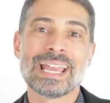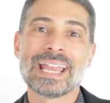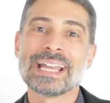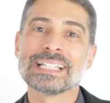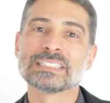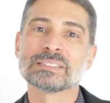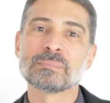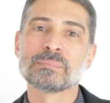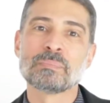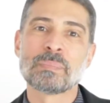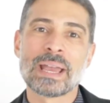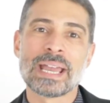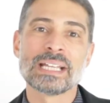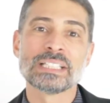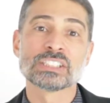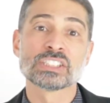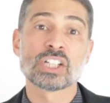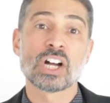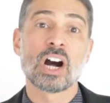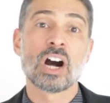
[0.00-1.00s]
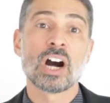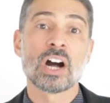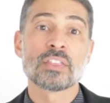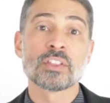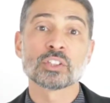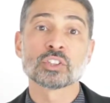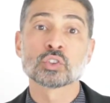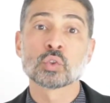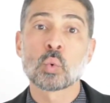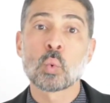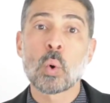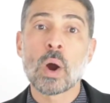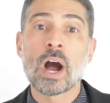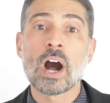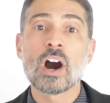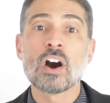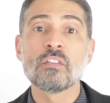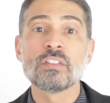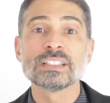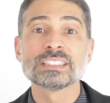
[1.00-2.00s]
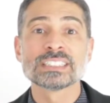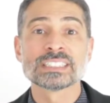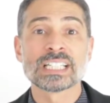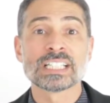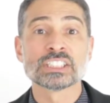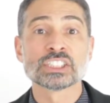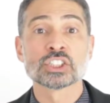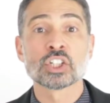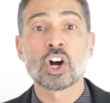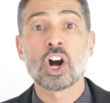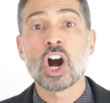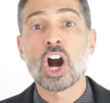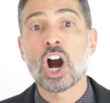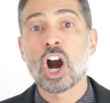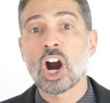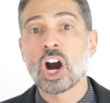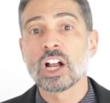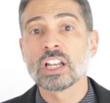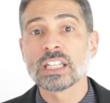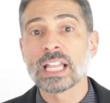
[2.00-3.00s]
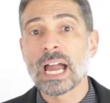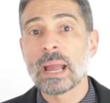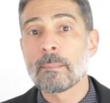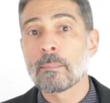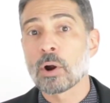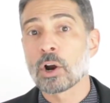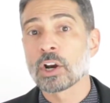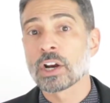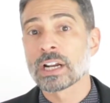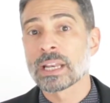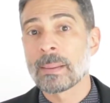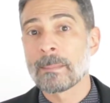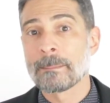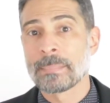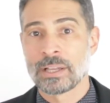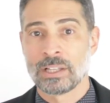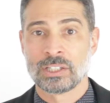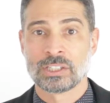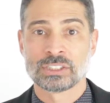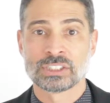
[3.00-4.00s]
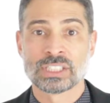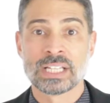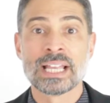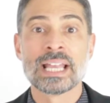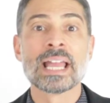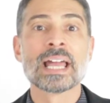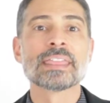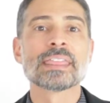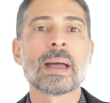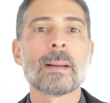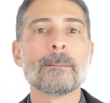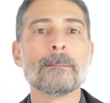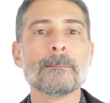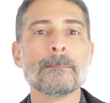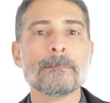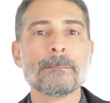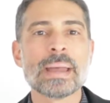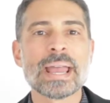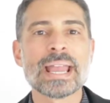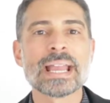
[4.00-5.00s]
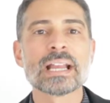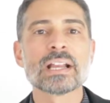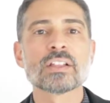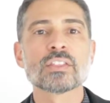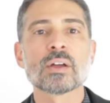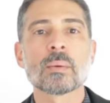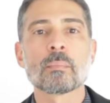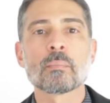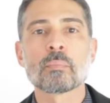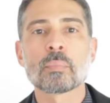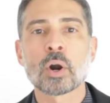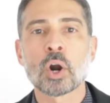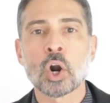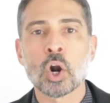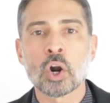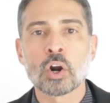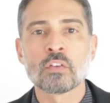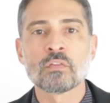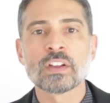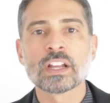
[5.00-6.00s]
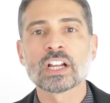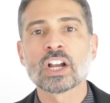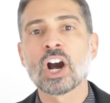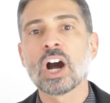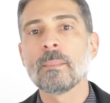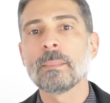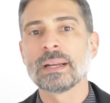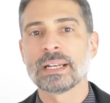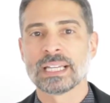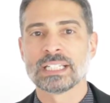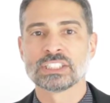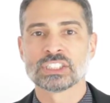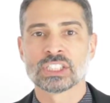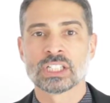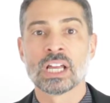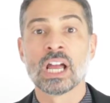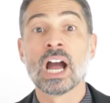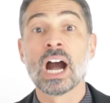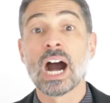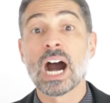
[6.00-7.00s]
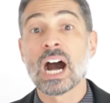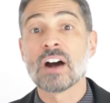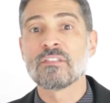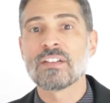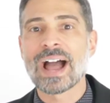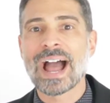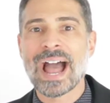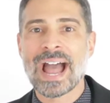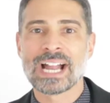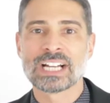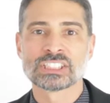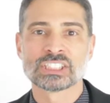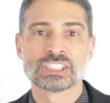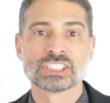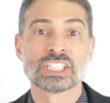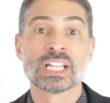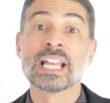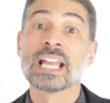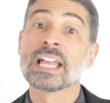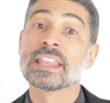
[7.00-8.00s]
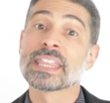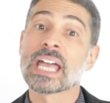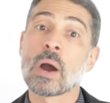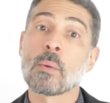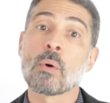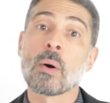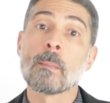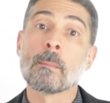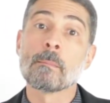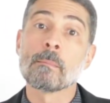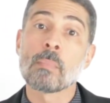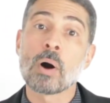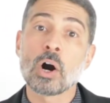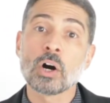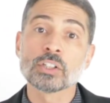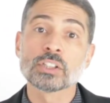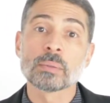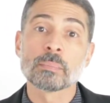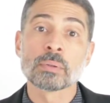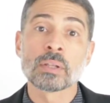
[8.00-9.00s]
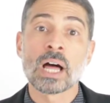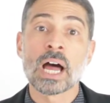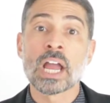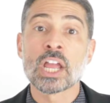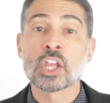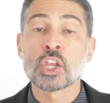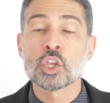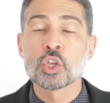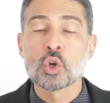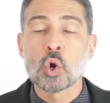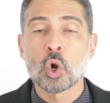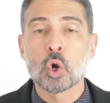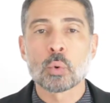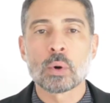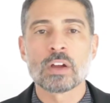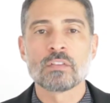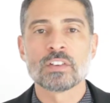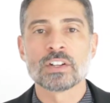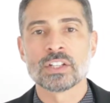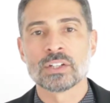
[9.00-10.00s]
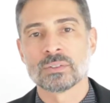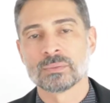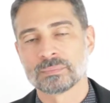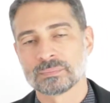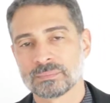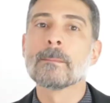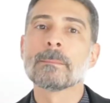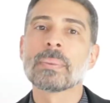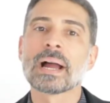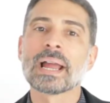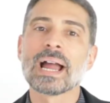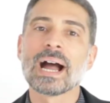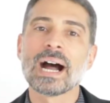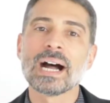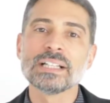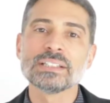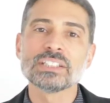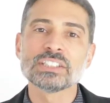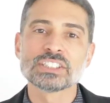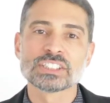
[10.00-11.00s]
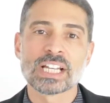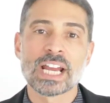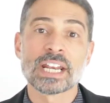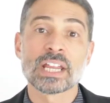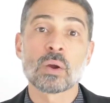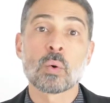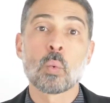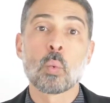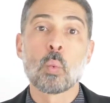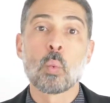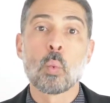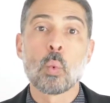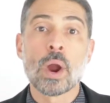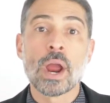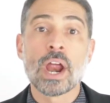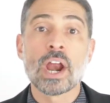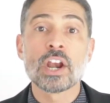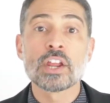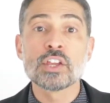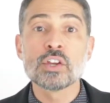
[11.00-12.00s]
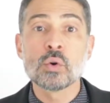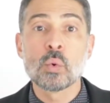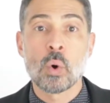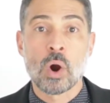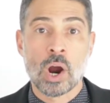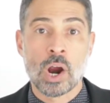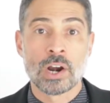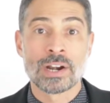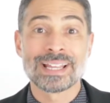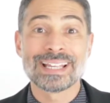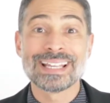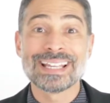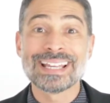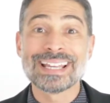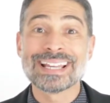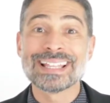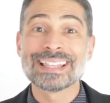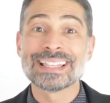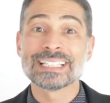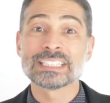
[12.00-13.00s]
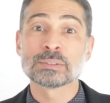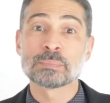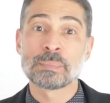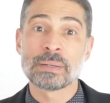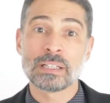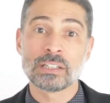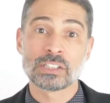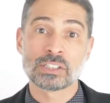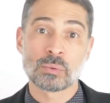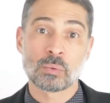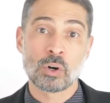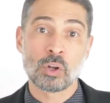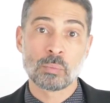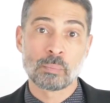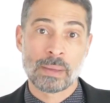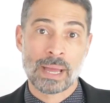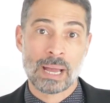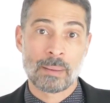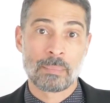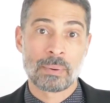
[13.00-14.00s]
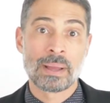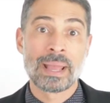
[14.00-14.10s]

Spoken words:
It's based on the 12 essential online marketing pillars that make the perfect combination of actions that will multiply your revenue. By understanding where you are in this pillar roadmap